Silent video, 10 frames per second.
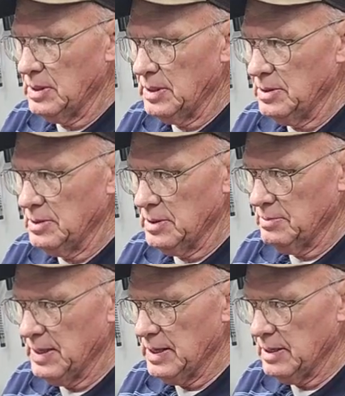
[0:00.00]
in here, they're
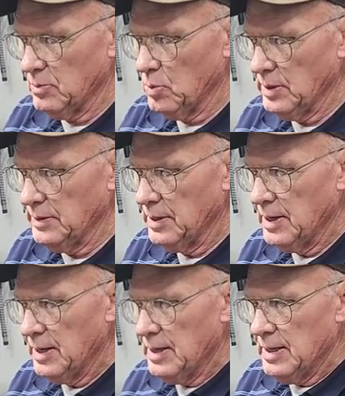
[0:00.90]
made out of wood,
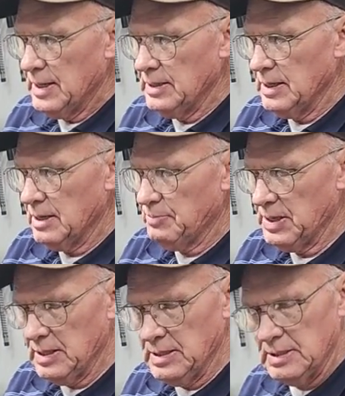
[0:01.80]
and you got a
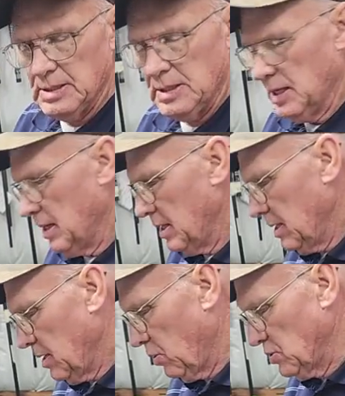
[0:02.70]
pin that uh,
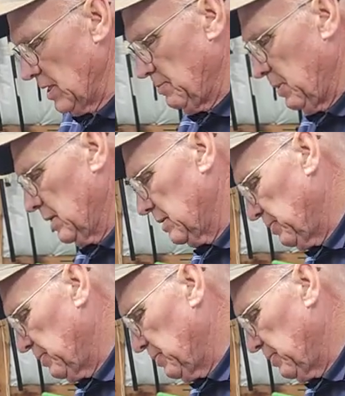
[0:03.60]
holds that plug